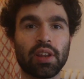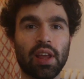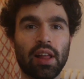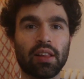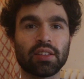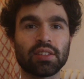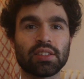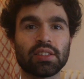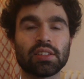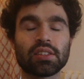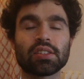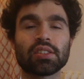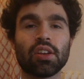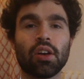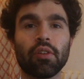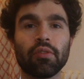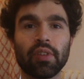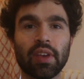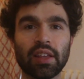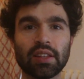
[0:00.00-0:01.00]
analysis
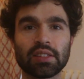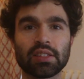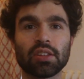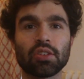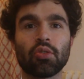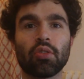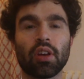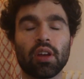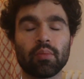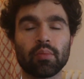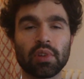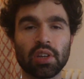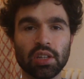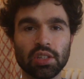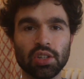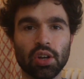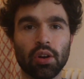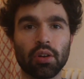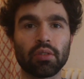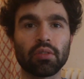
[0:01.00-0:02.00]
of Instagram
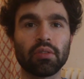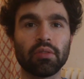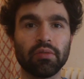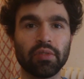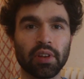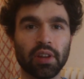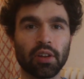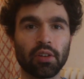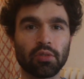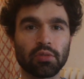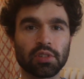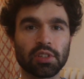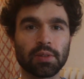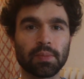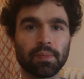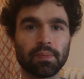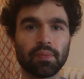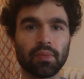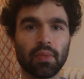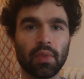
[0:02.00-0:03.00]
guitar
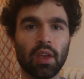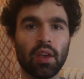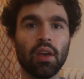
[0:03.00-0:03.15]
videos.